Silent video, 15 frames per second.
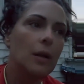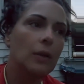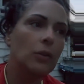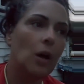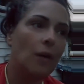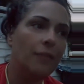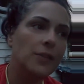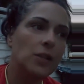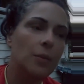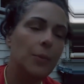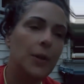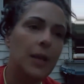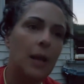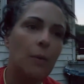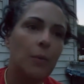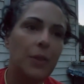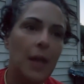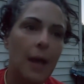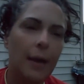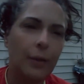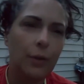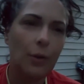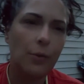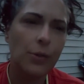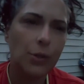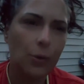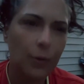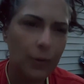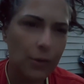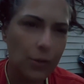Dolphins communicate with echo
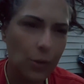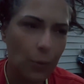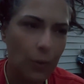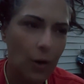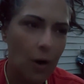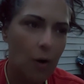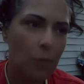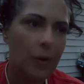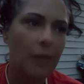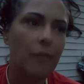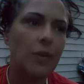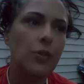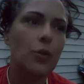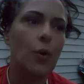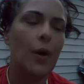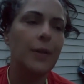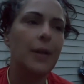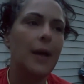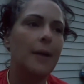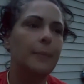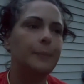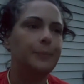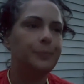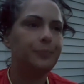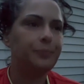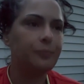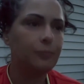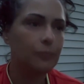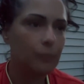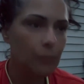sonar or whatever it's called, and
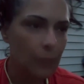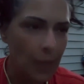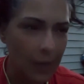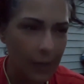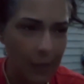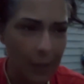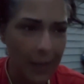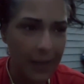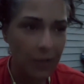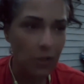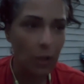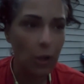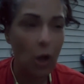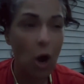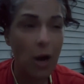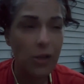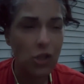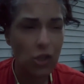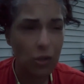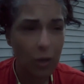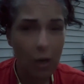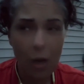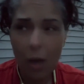you get like a large,